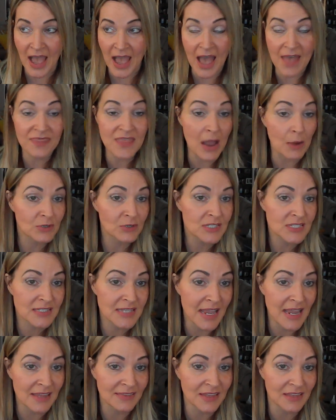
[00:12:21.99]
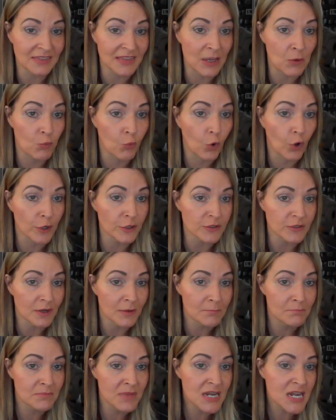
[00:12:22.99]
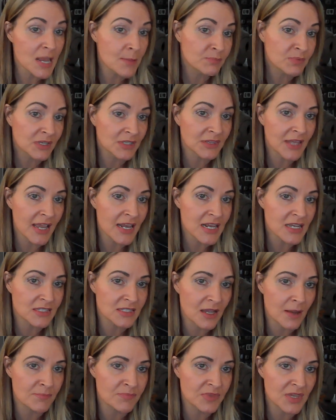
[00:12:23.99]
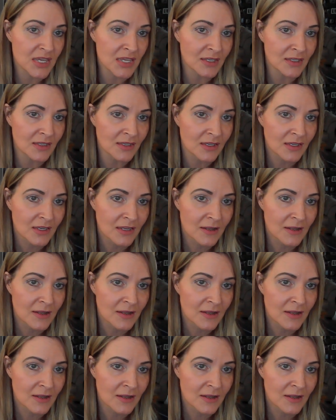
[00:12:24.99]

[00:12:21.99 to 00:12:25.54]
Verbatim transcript: and that was saying that they weren't manipulating something.